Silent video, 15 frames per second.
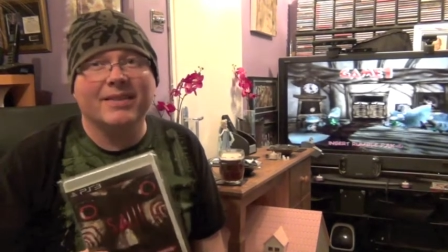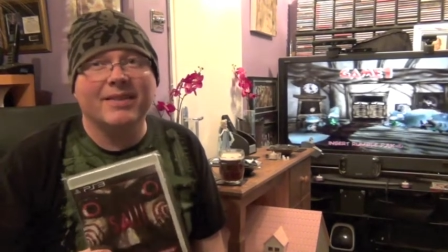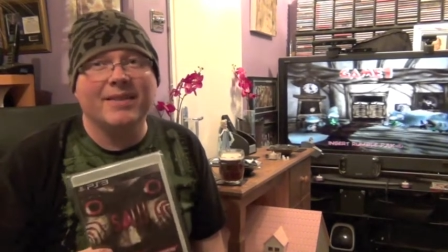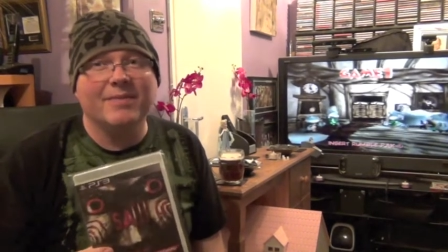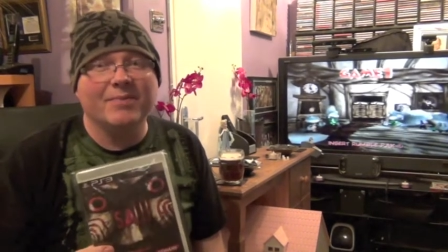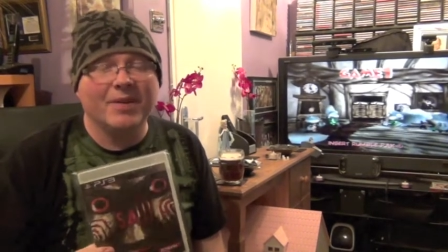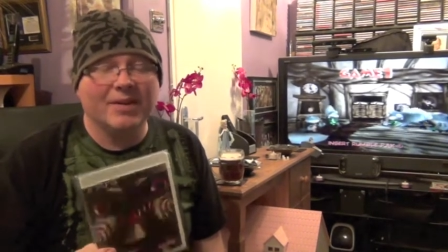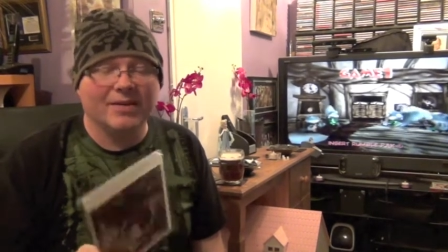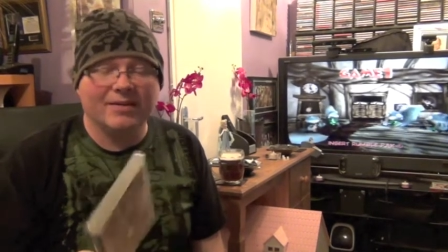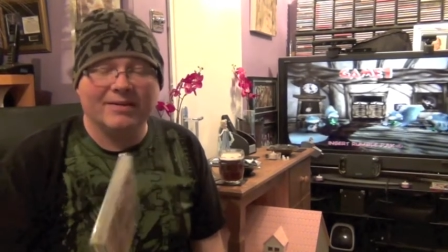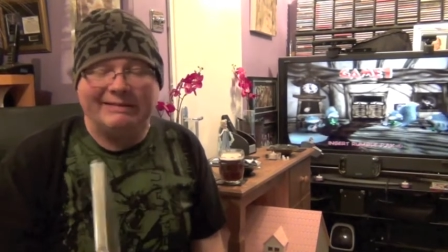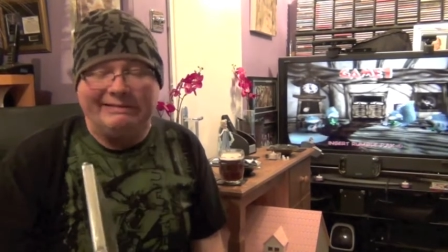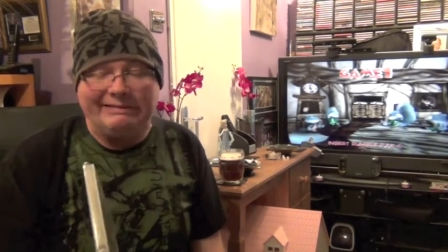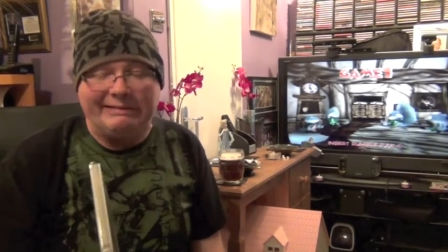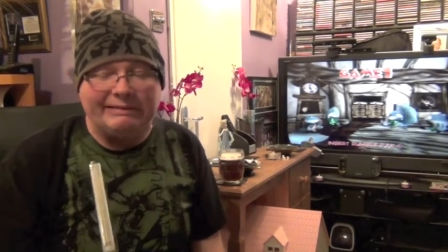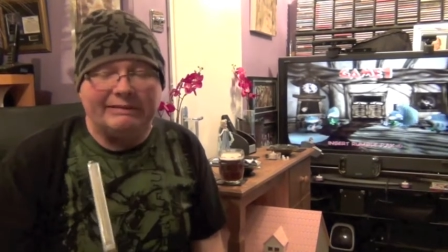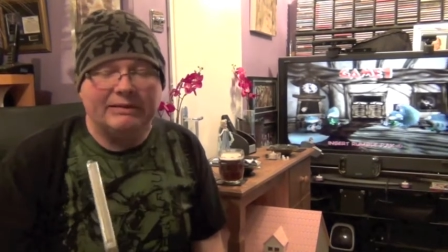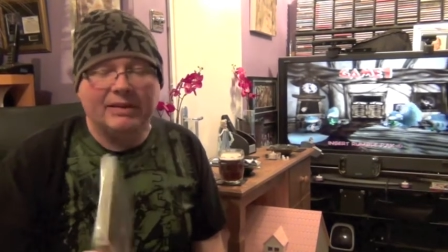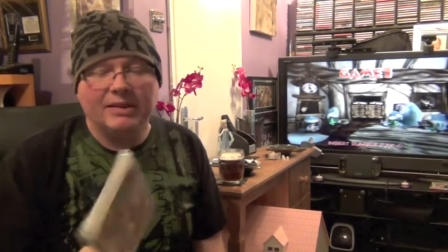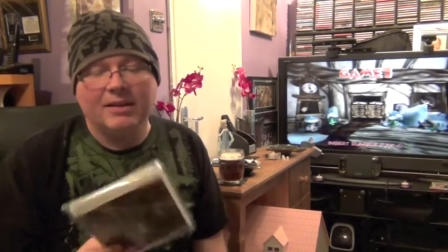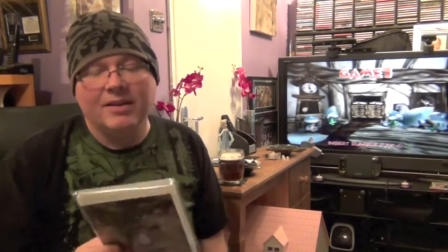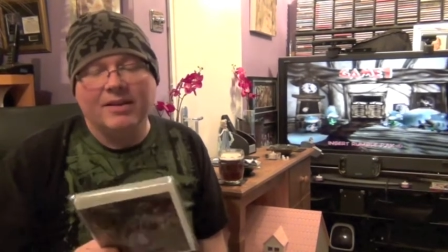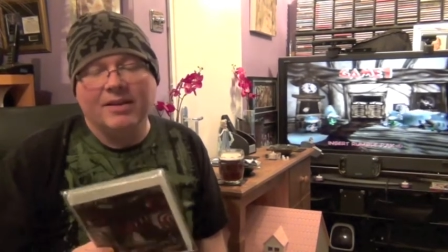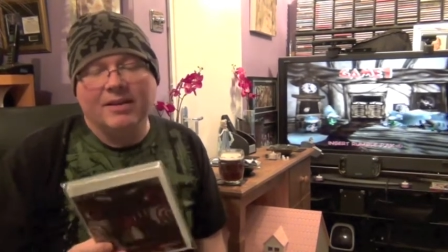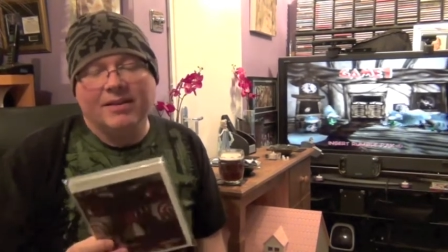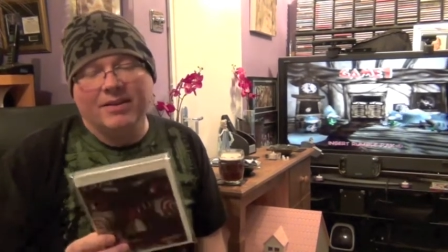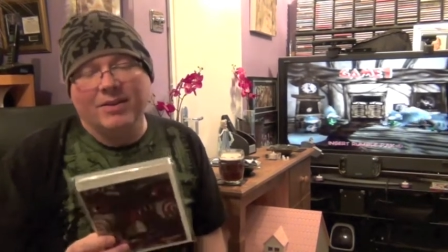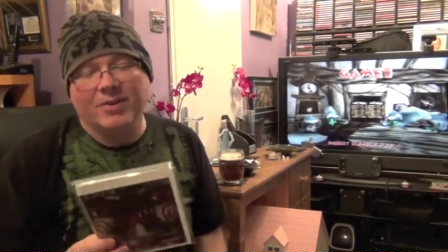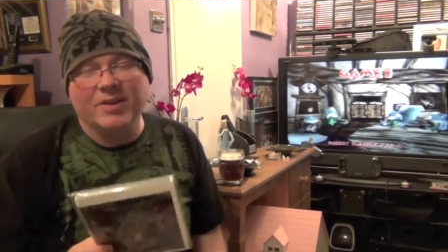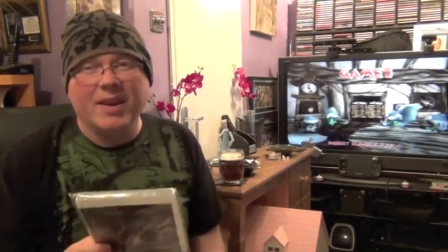
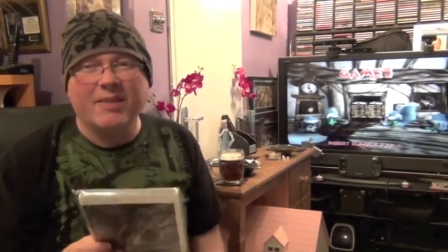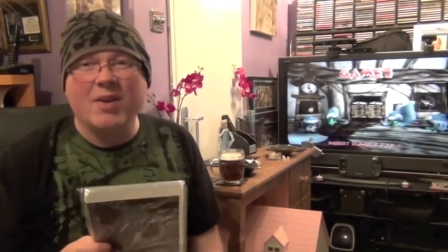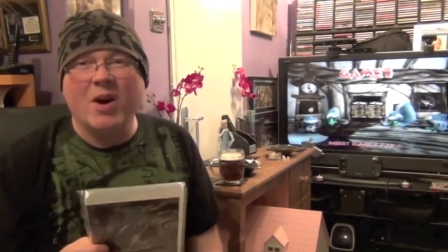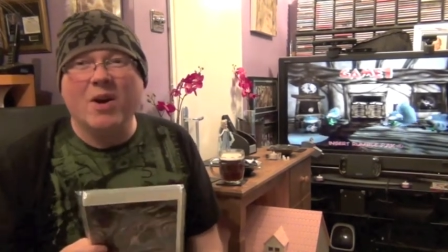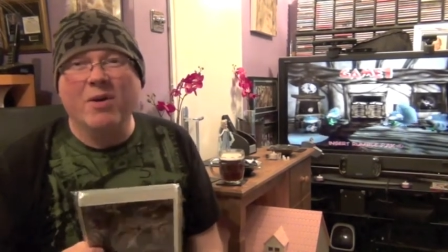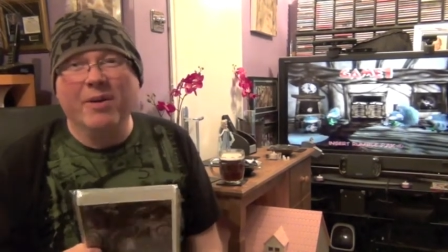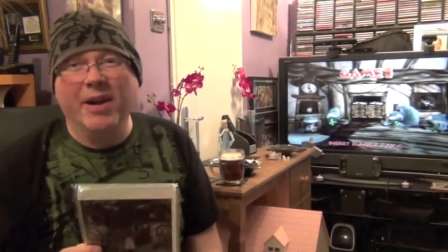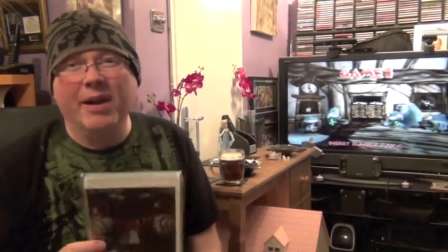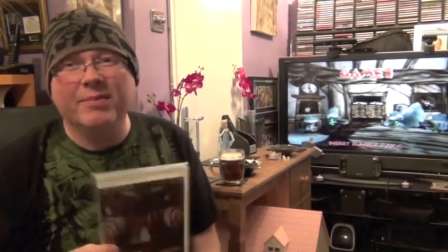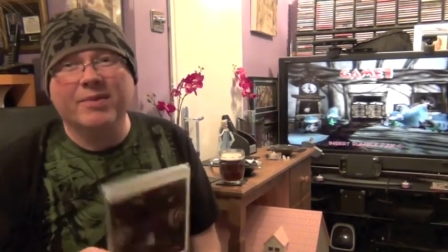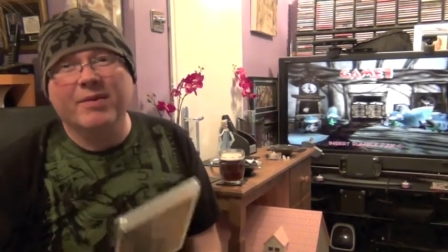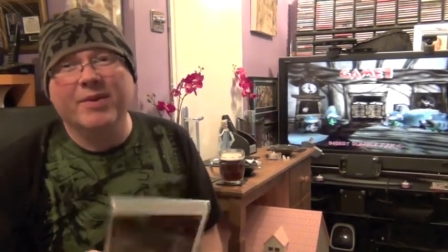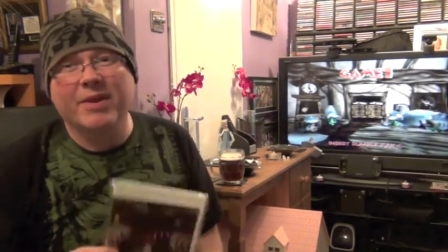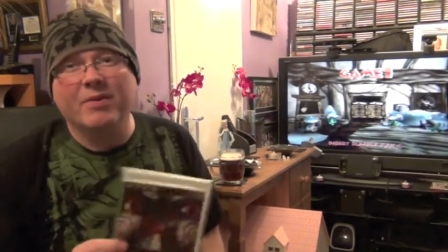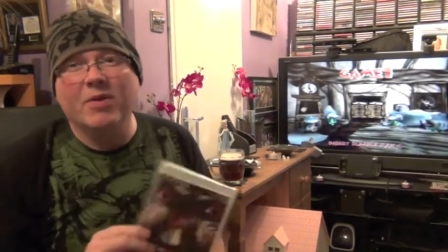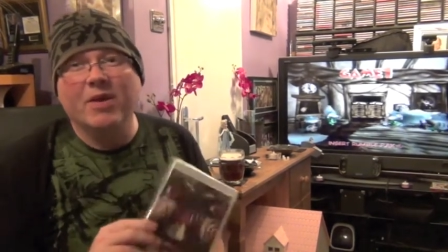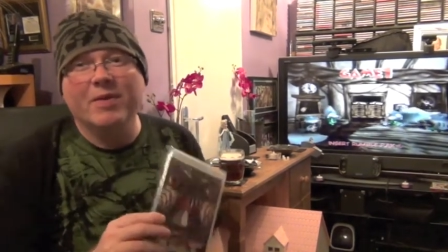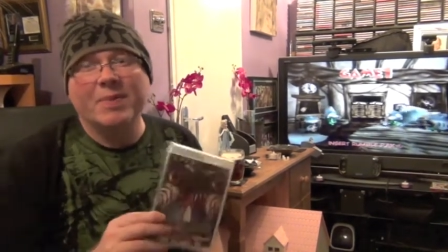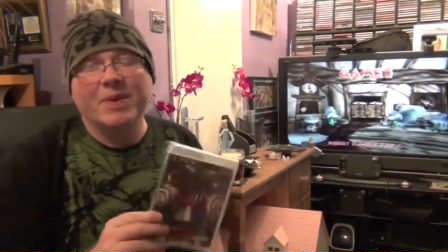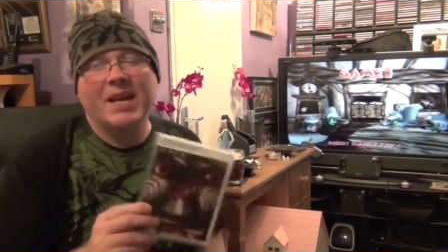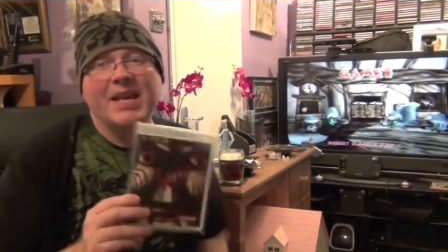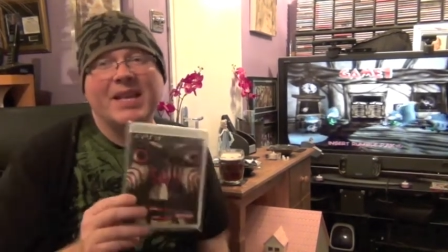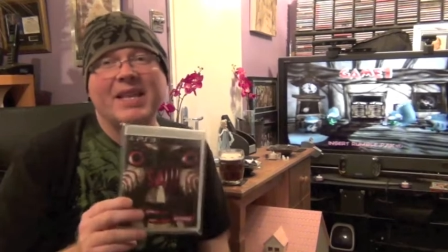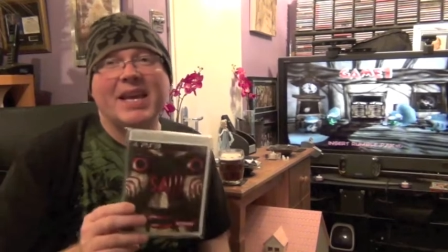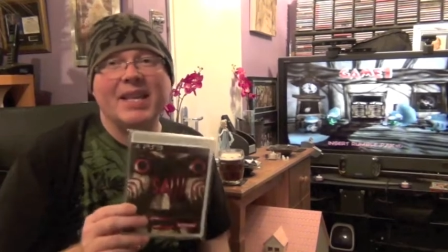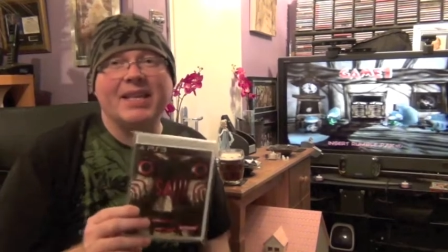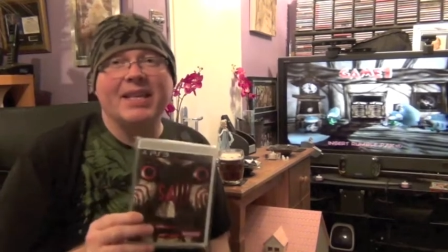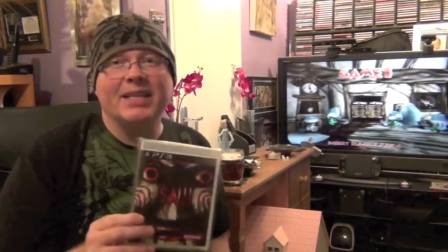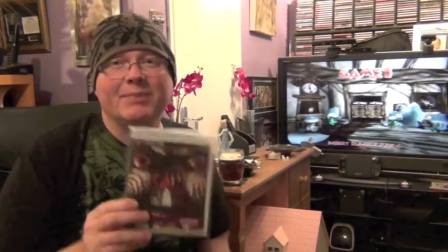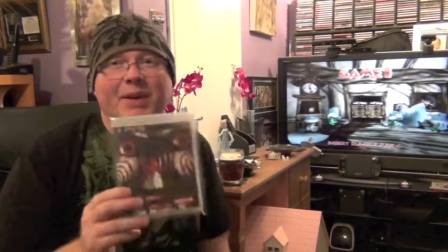Lots of other horror games I think I'd rather play
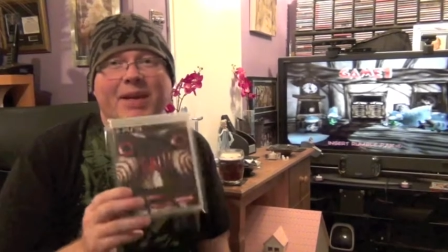than this,